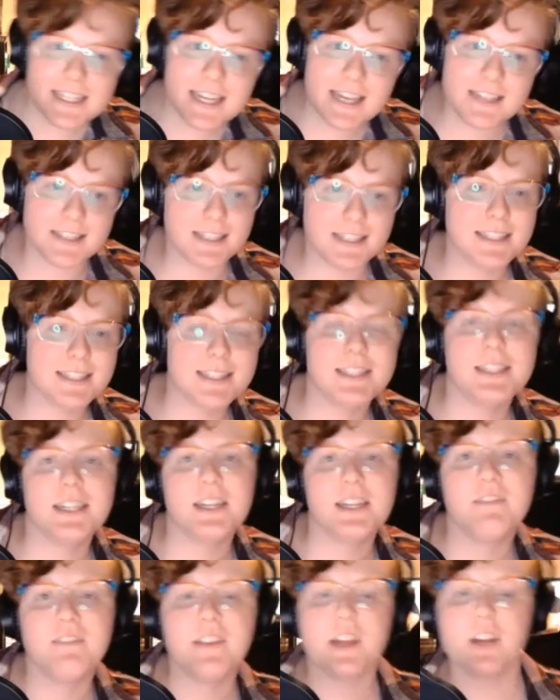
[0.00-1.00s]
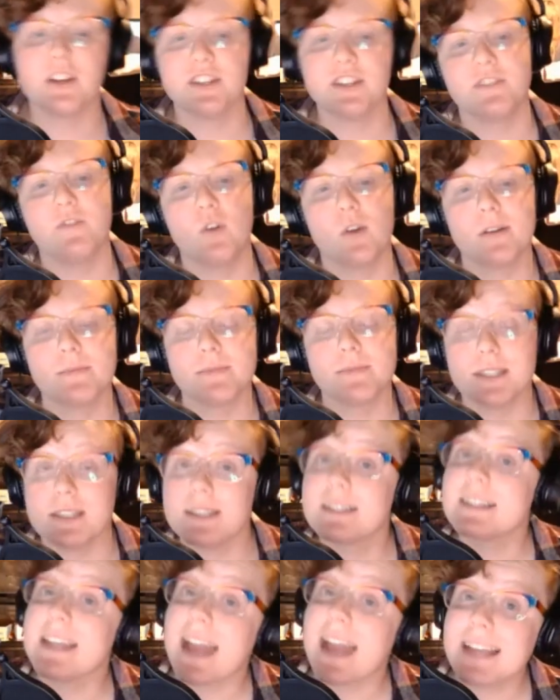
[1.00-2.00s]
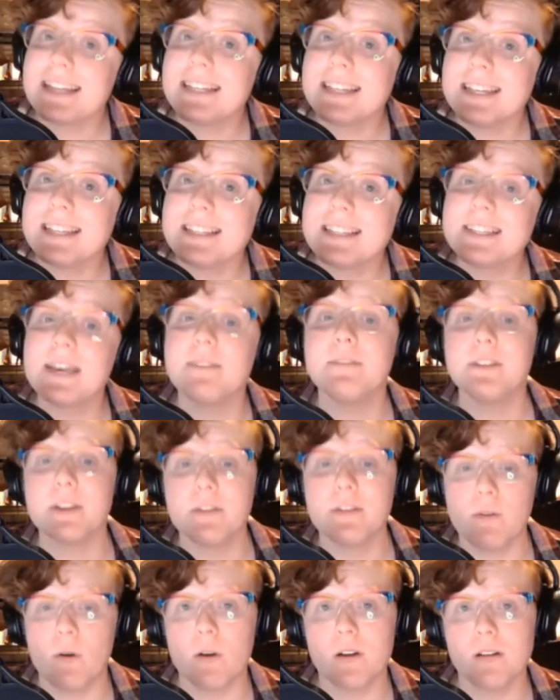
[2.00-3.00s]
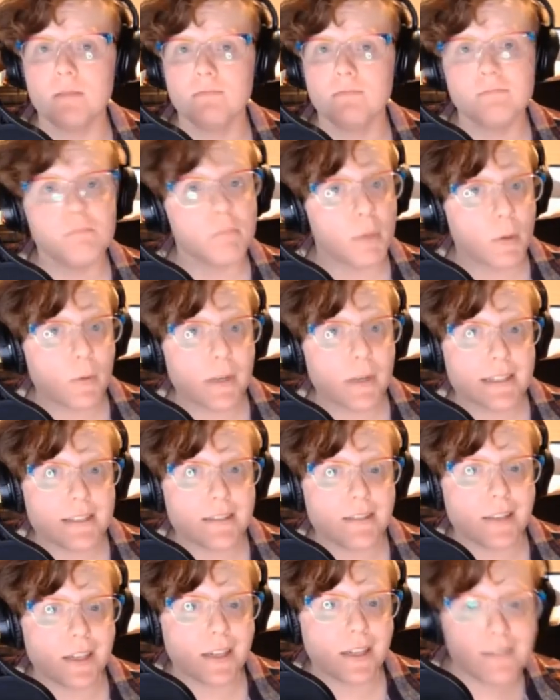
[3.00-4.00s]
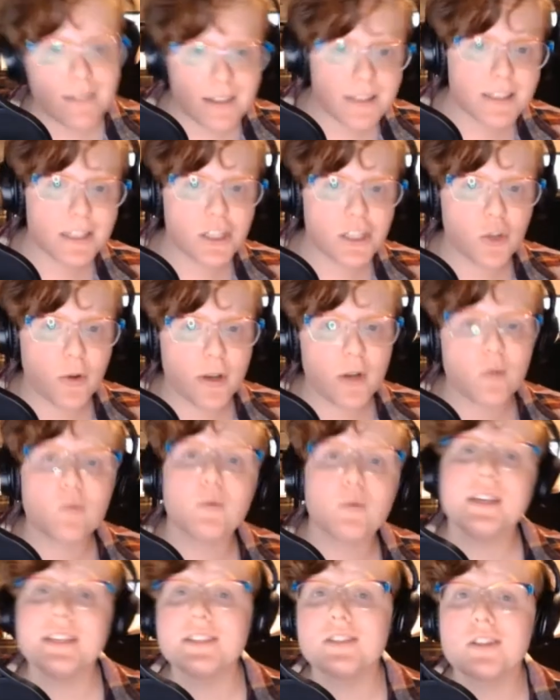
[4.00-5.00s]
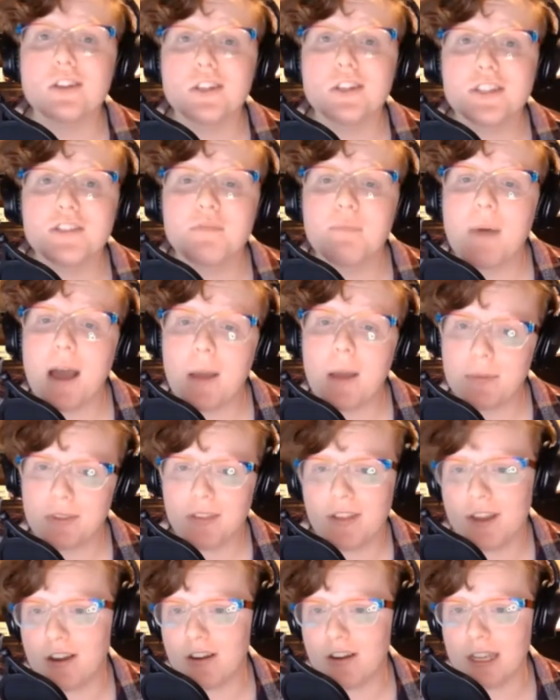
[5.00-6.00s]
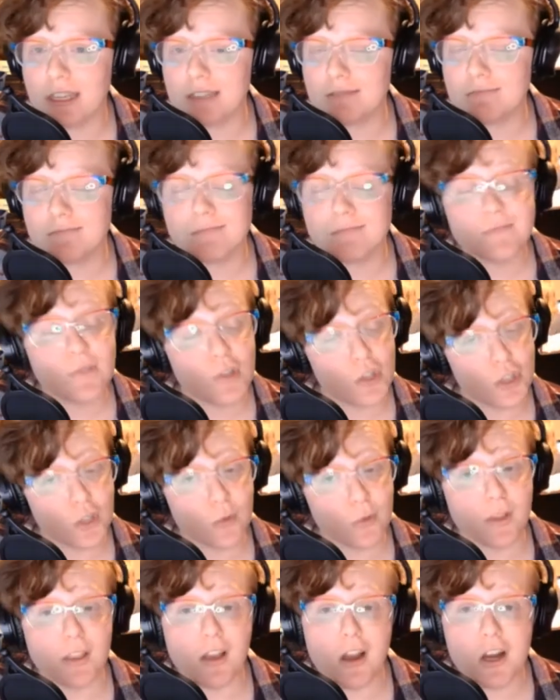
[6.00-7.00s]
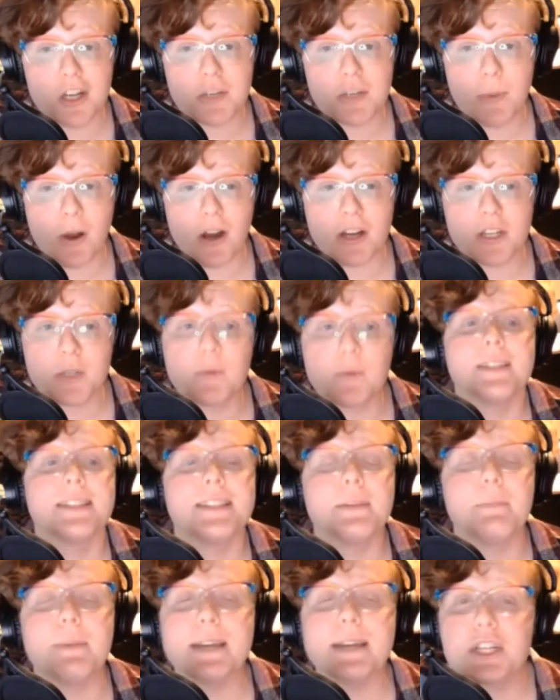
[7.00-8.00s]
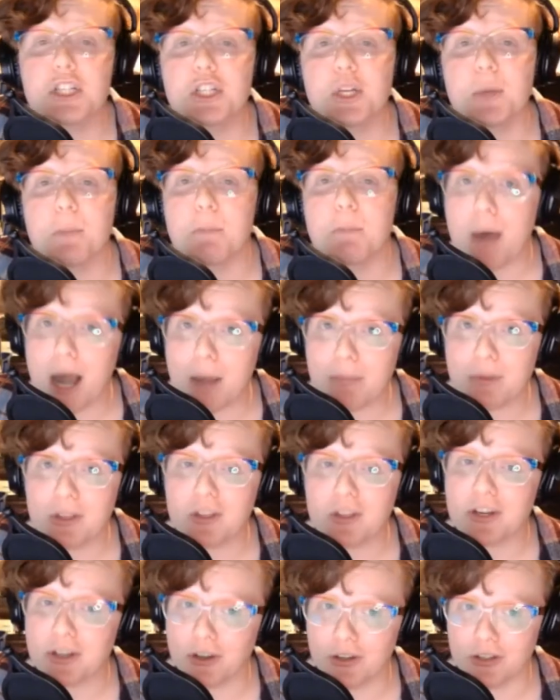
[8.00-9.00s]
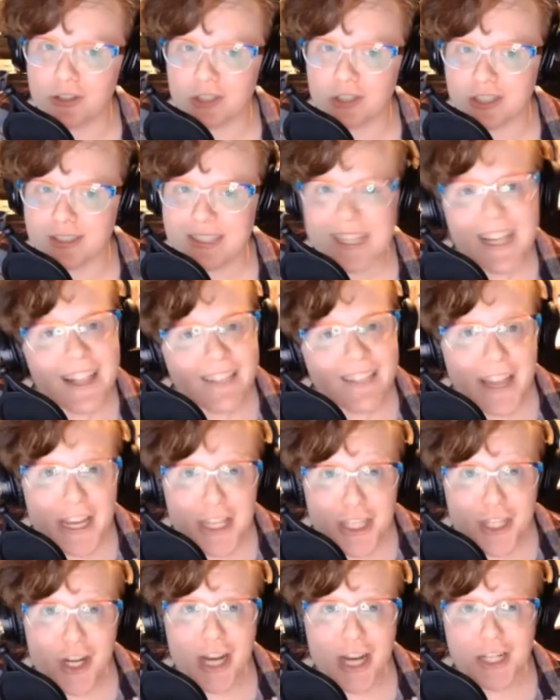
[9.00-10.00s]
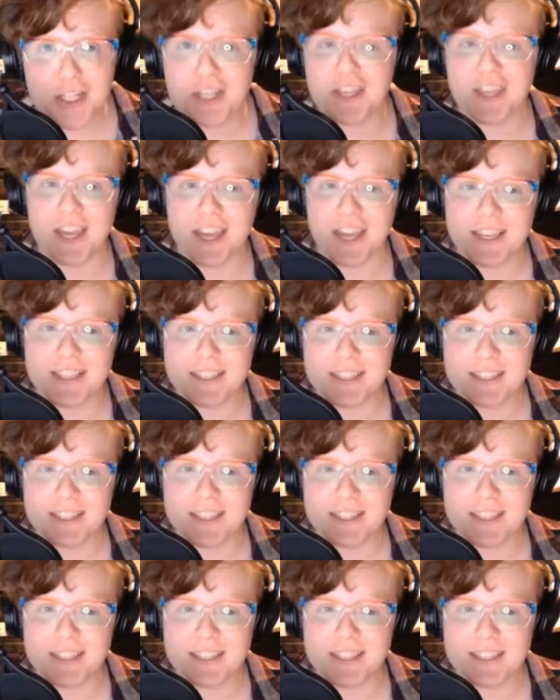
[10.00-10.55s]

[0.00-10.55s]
existed in various forms since 1974, but recently it's enjoyed a resurgence of popularity, due in large part to its depiction in popular culture, like Stranger Things.